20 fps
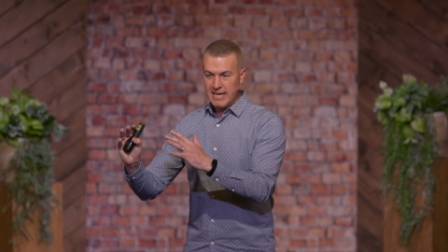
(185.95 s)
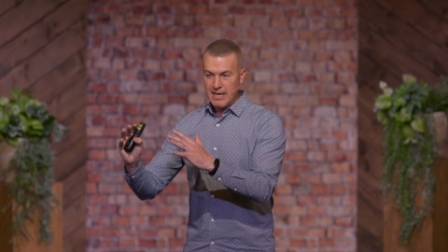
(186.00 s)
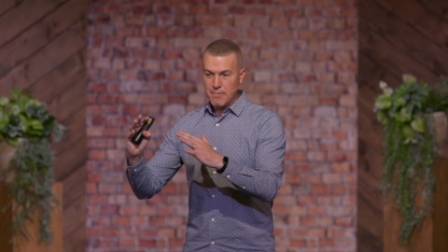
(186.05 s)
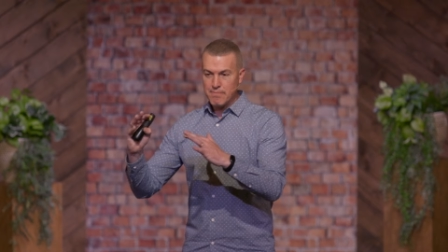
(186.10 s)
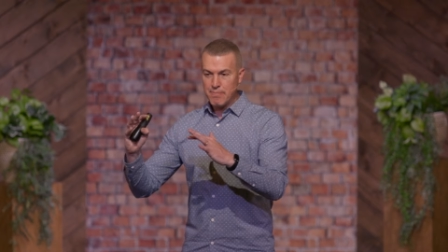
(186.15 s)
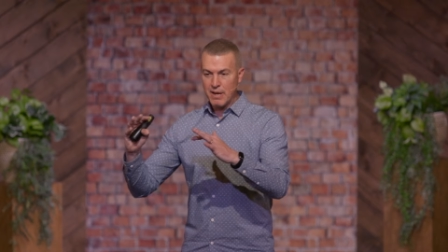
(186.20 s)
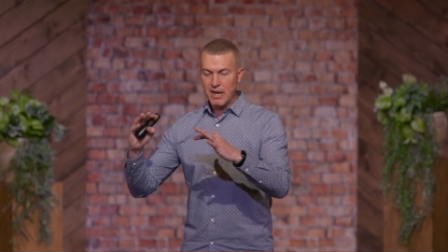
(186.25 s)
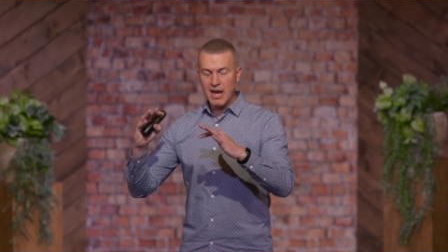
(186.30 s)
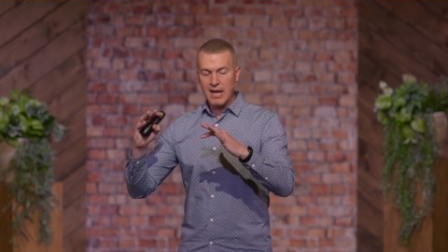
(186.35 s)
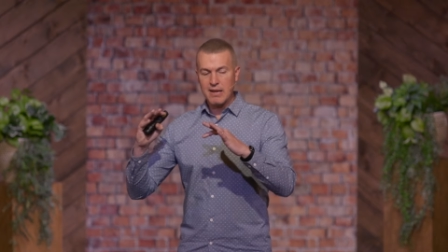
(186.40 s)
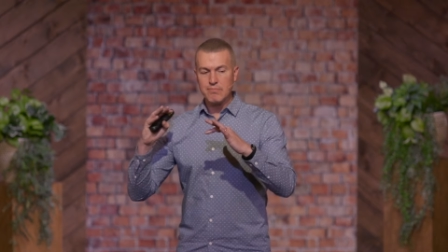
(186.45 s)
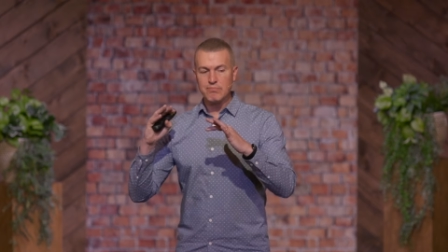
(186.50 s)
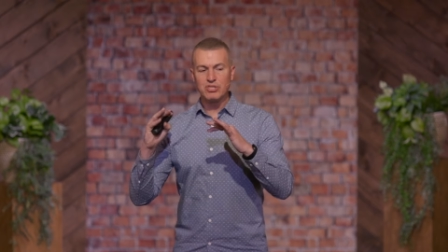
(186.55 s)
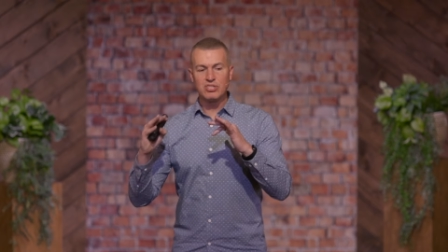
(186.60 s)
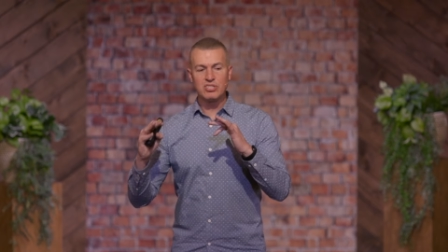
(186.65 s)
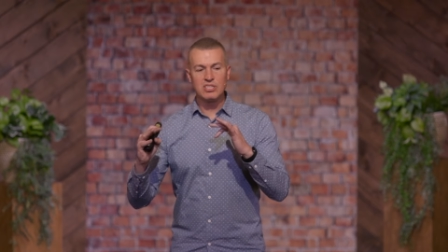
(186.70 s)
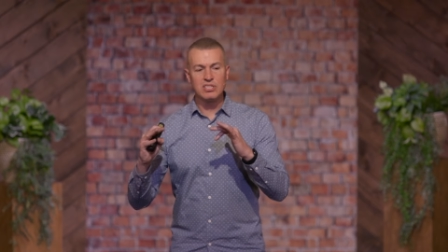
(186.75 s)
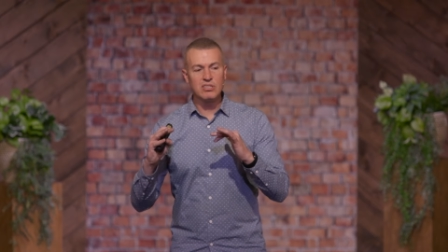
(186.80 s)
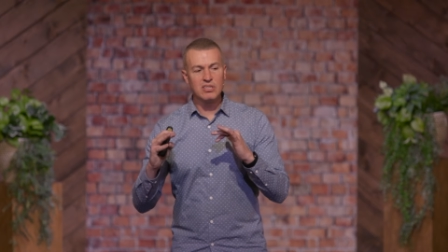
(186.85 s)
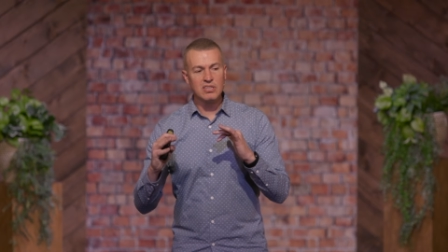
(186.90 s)
But I'm
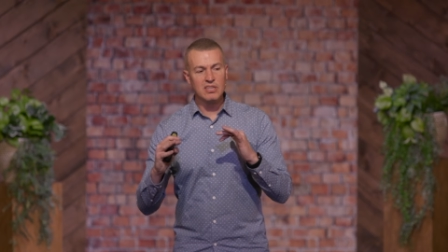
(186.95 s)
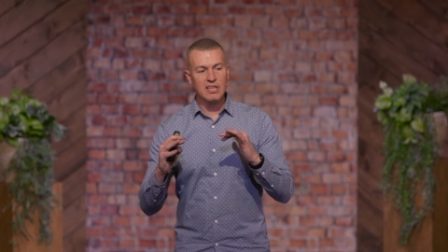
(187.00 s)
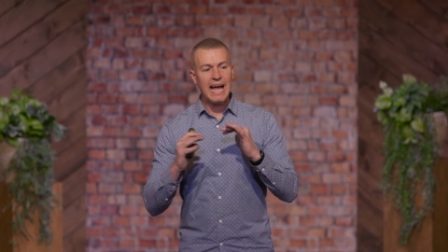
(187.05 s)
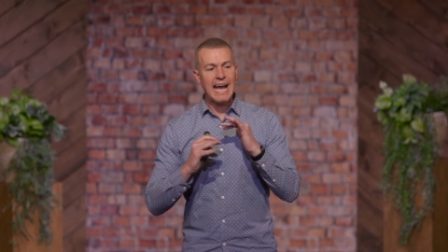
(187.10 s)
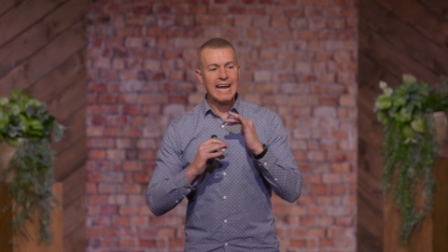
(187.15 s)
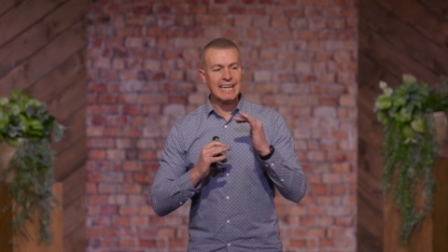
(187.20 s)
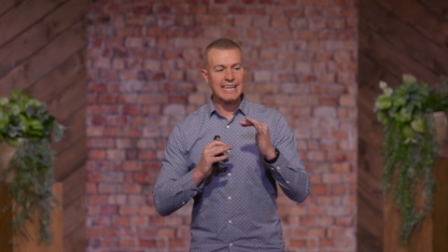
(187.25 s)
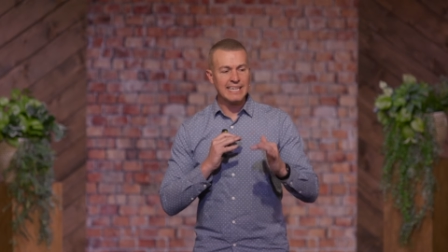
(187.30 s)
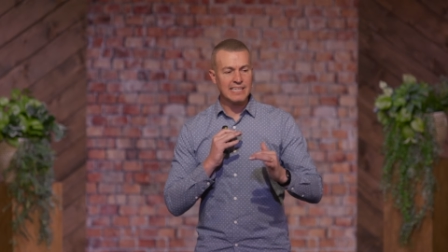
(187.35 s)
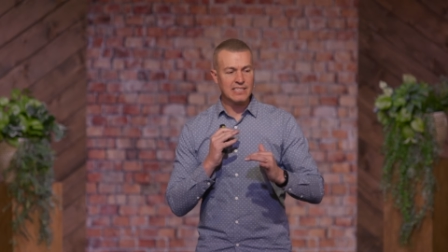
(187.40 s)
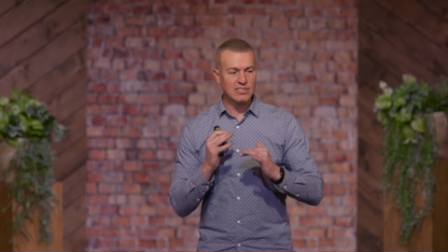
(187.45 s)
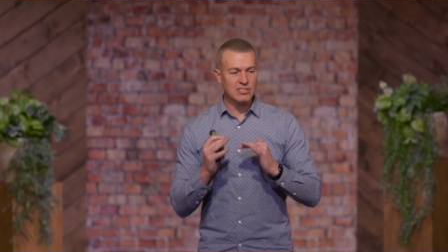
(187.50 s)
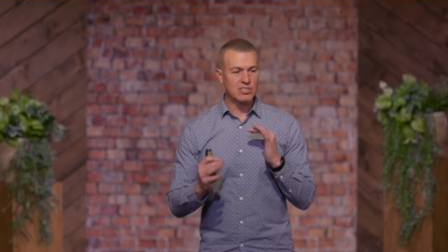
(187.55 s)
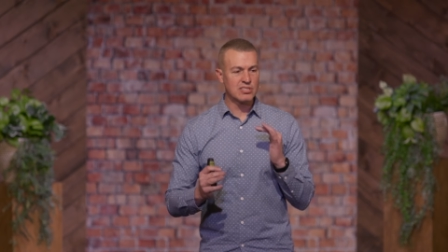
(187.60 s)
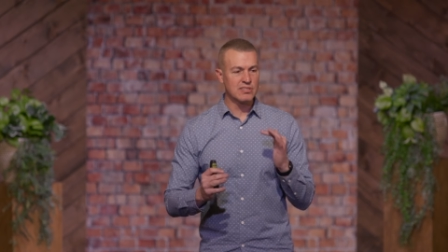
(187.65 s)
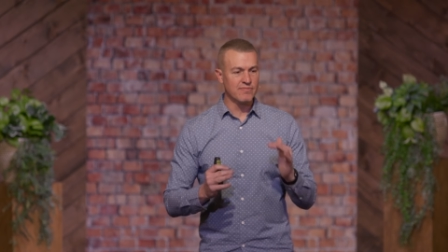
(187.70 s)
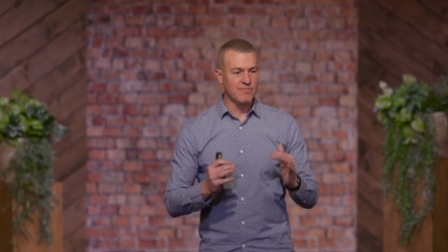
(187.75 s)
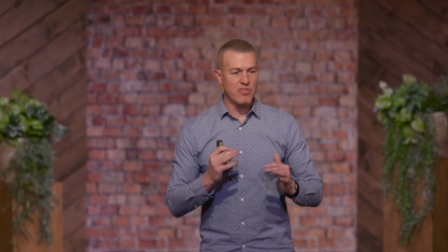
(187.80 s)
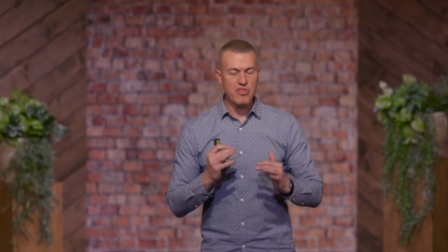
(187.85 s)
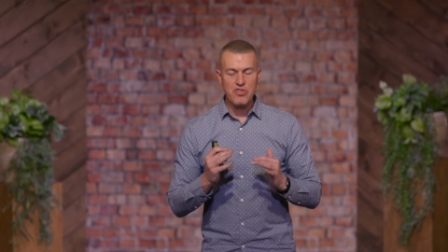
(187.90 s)
still lacking
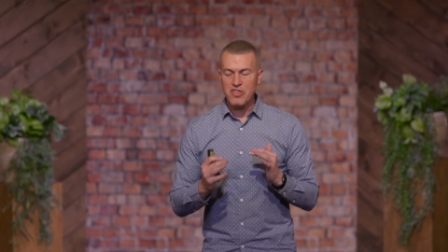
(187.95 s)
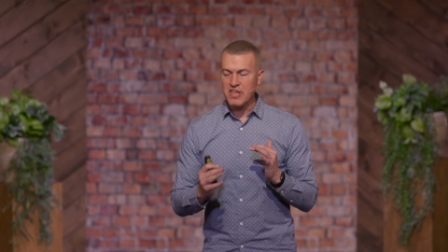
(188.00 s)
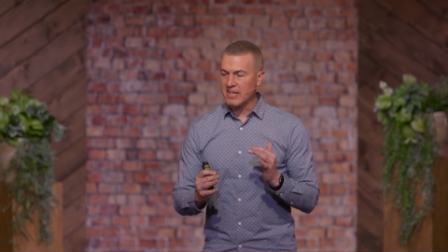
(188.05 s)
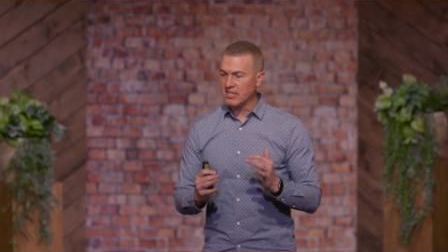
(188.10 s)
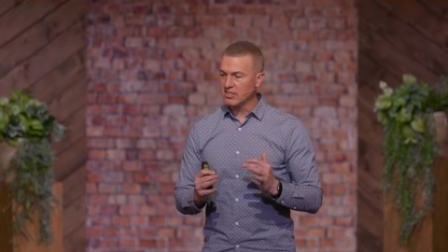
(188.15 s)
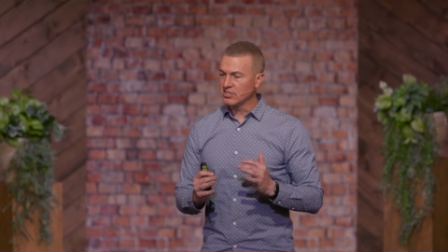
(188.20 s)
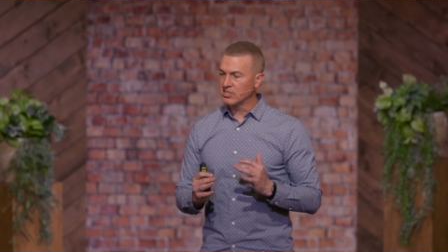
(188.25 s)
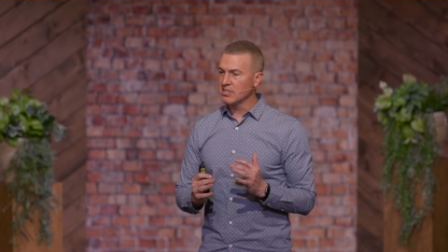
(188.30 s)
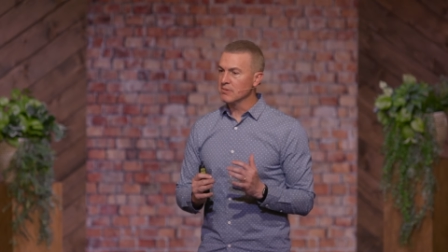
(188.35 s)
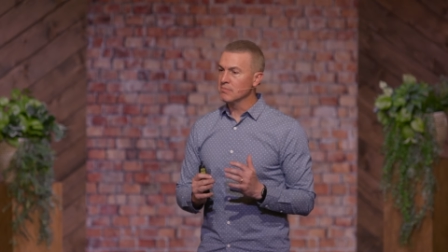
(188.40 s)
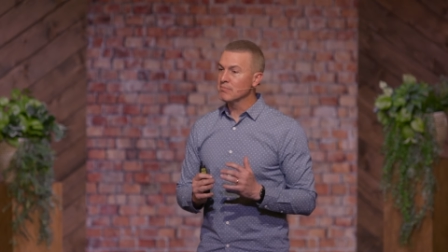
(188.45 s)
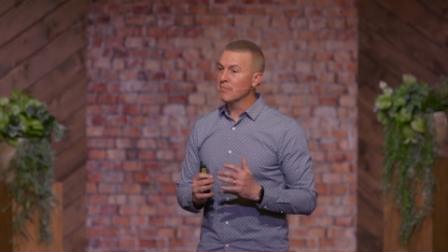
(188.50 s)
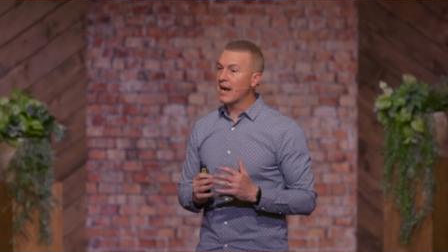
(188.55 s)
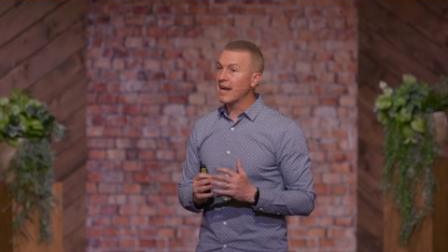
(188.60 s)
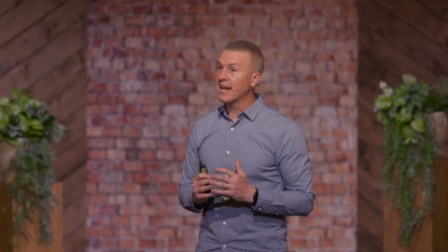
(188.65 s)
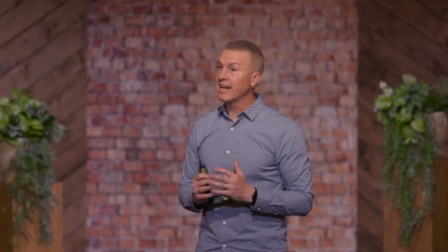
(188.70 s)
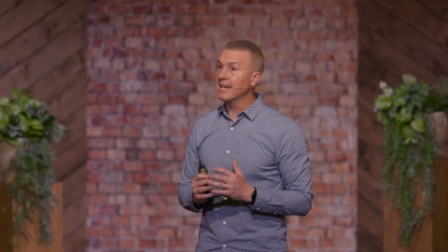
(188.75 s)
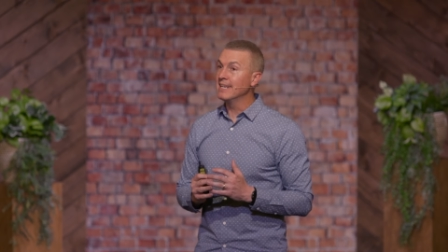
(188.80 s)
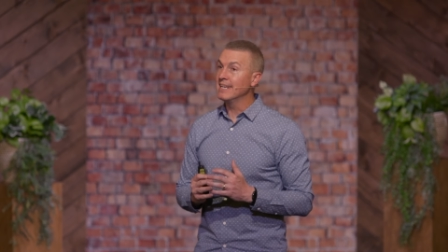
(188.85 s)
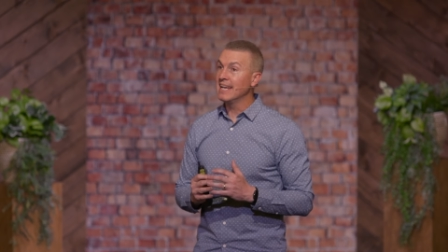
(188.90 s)
some things in
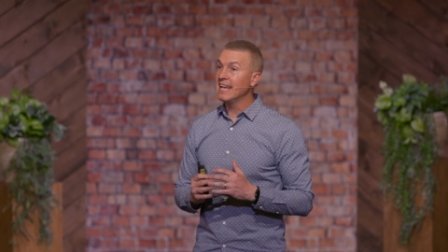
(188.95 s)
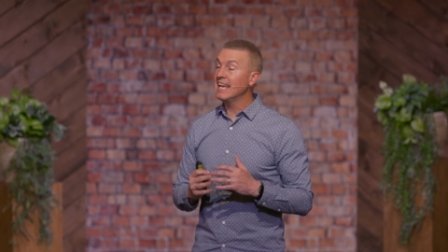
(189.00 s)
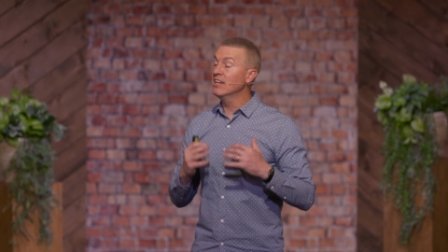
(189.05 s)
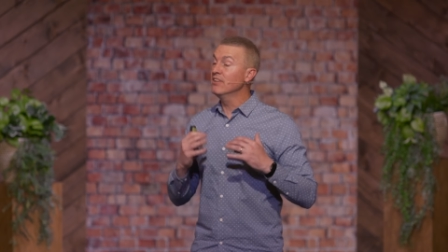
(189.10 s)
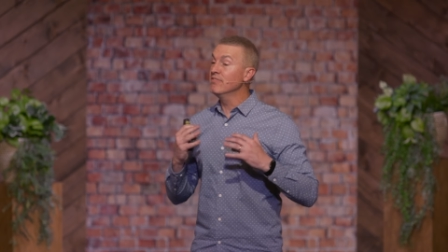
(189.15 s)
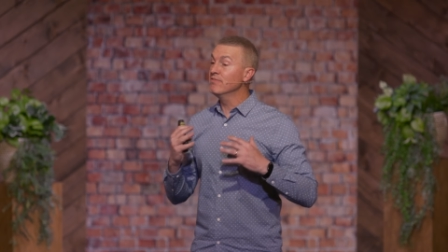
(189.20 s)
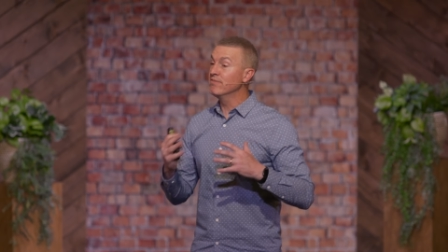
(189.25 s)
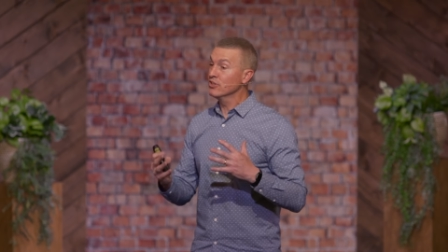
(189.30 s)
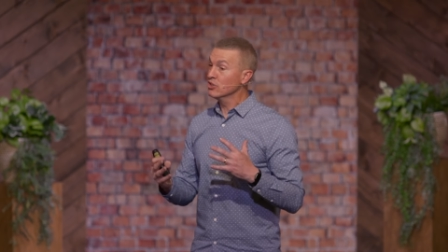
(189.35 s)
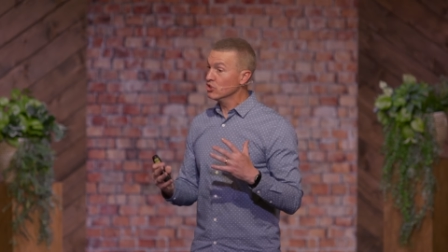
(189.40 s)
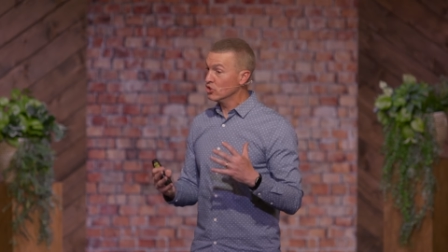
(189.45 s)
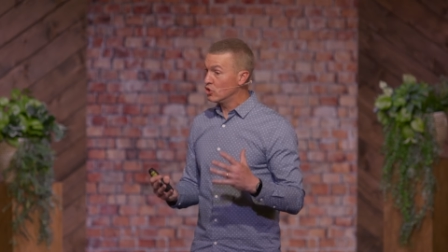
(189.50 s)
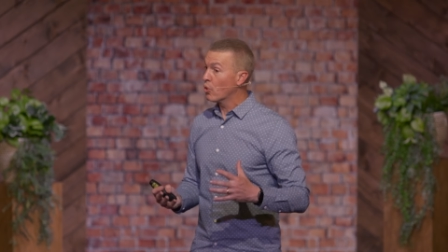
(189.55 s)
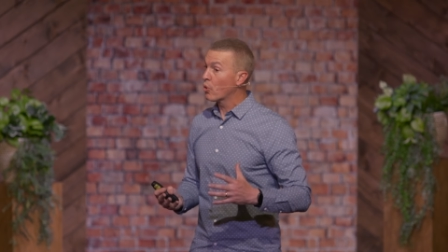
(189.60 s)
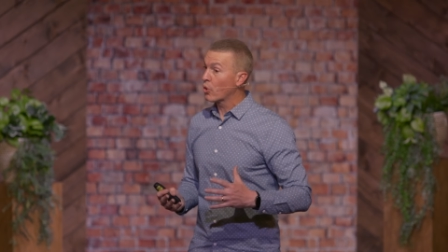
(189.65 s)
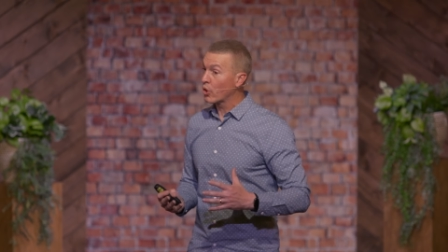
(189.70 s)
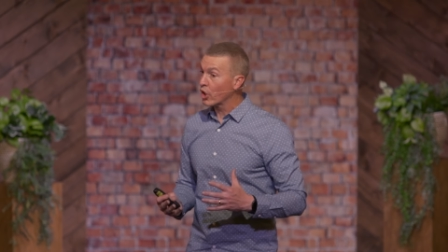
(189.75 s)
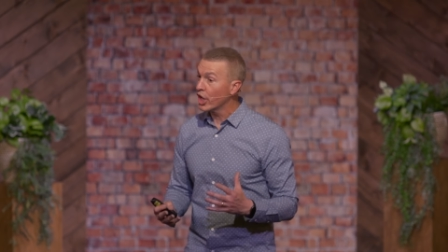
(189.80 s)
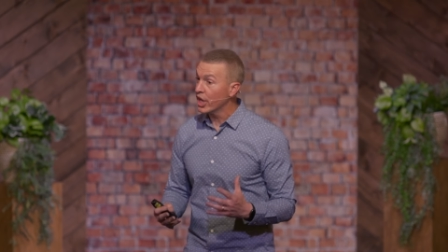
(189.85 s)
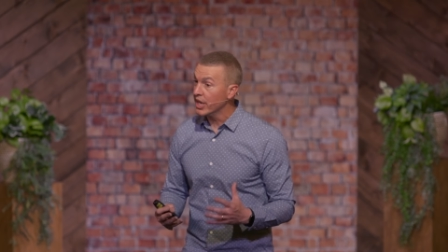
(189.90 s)
my
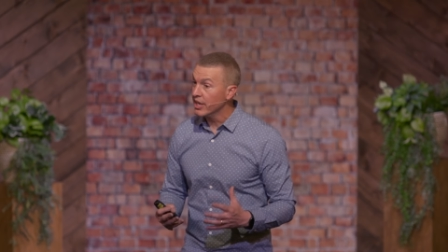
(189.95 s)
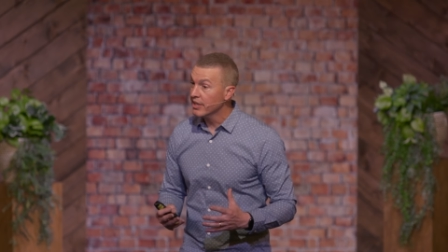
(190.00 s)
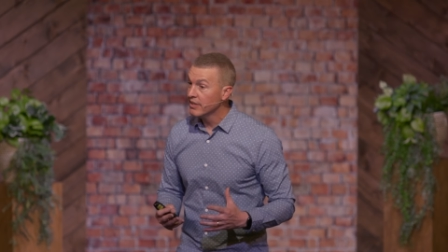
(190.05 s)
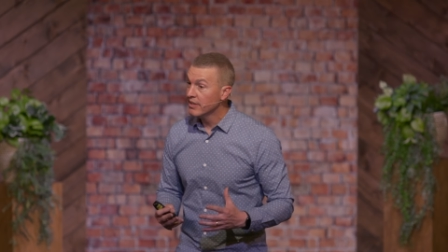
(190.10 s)
inventory.